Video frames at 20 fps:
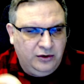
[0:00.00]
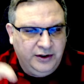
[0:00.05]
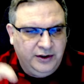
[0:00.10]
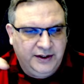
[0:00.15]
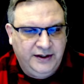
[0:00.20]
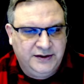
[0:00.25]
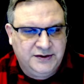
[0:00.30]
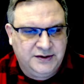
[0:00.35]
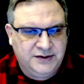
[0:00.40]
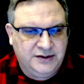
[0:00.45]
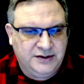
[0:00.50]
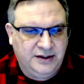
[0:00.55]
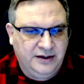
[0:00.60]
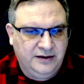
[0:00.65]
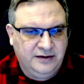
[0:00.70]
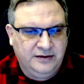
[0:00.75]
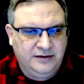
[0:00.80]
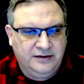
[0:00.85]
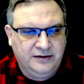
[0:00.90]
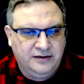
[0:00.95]
against the
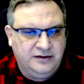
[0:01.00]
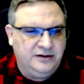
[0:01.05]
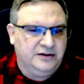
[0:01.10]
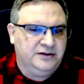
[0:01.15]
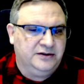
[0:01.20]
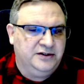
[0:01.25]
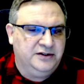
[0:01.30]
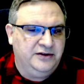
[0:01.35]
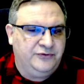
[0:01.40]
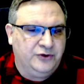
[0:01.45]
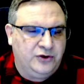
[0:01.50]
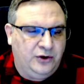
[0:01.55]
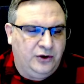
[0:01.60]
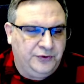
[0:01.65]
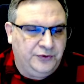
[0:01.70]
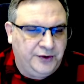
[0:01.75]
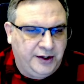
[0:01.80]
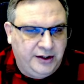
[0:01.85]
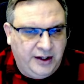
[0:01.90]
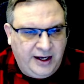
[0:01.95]

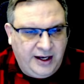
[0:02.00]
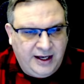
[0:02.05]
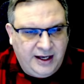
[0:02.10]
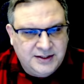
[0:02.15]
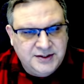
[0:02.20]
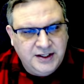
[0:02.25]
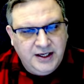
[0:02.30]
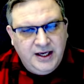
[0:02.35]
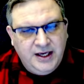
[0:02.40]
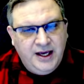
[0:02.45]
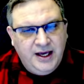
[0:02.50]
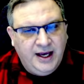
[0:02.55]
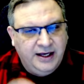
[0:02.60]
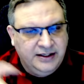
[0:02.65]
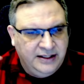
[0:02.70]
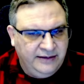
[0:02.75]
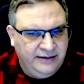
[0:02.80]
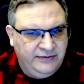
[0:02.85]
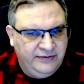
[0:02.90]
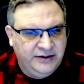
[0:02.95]
difficulty class and
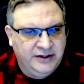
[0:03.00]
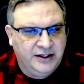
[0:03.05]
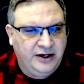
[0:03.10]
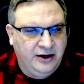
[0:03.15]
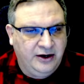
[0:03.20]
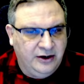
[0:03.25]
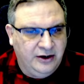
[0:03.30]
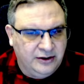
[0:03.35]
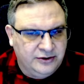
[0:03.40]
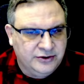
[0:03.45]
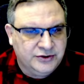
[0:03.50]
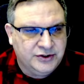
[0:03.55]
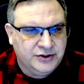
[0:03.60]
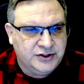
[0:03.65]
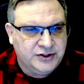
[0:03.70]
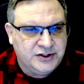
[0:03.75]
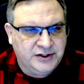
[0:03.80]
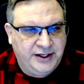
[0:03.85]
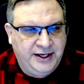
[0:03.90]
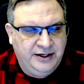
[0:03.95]
giving the characters a
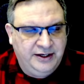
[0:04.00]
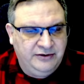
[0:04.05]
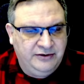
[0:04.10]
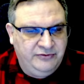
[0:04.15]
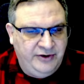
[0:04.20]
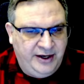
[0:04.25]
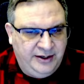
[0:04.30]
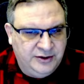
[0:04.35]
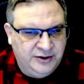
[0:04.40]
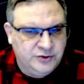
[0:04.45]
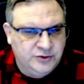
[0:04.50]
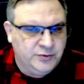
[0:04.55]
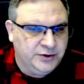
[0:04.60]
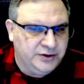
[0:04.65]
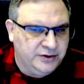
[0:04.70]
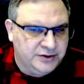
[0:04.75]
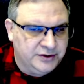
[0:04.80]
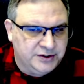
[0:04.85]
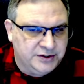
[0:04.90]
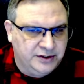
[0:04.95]
slight advantage with
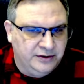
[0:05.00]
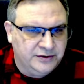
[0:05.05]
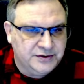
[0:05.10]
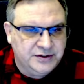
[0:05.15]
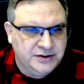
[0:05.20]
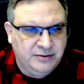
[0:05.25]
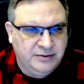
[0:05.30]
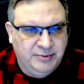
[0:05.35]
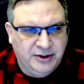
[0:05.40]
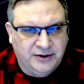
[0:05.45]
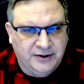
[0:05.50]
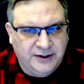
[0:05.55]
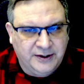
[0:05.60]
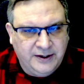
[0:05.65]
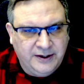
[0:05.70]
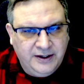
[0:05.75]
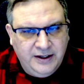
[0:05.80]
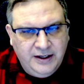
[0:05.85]
their skills and ability.